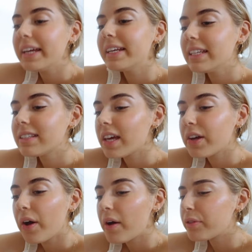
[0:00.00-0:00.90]
It is
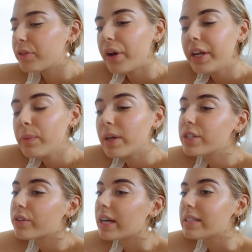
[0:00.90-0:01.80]
like
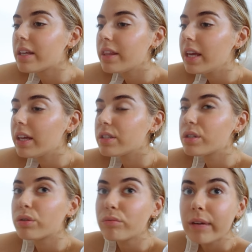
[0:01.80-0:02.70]
31 degrees, I think, and
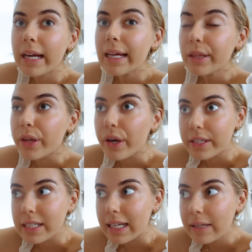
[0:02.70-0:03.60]
it's
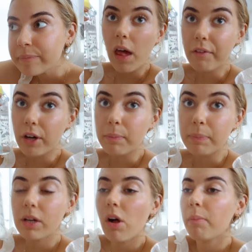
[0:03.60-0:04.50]
3:30. I've got a
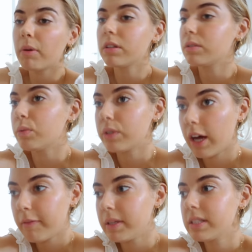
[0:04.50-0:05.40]
big old bottle of water
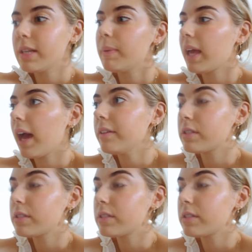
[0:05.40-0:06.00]
I've been sipping out.